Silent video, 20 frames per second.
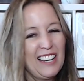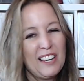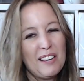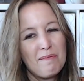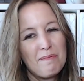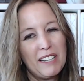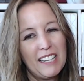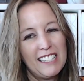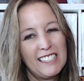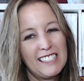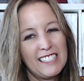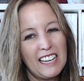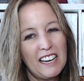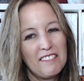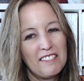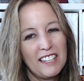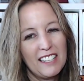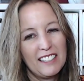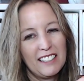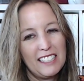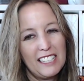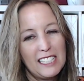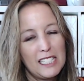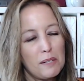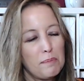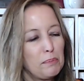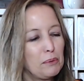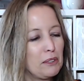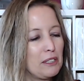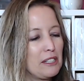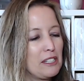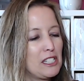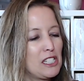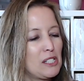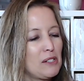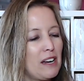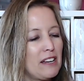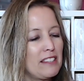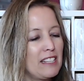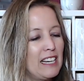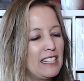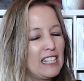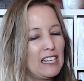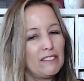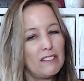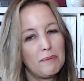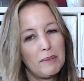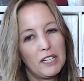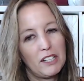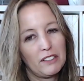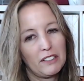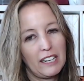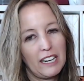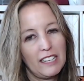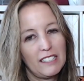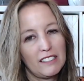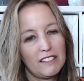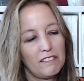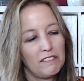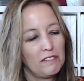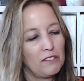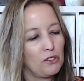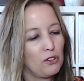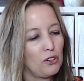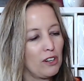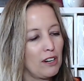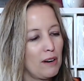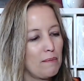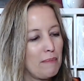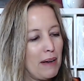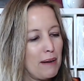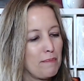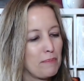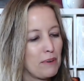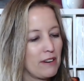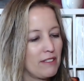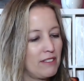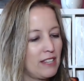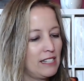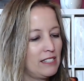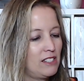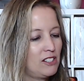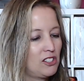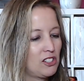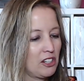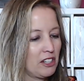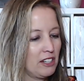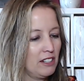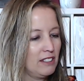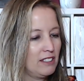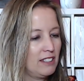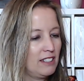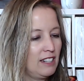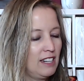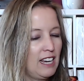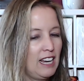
But it's definitely a splurge. So I thought that would be great for my birthday start.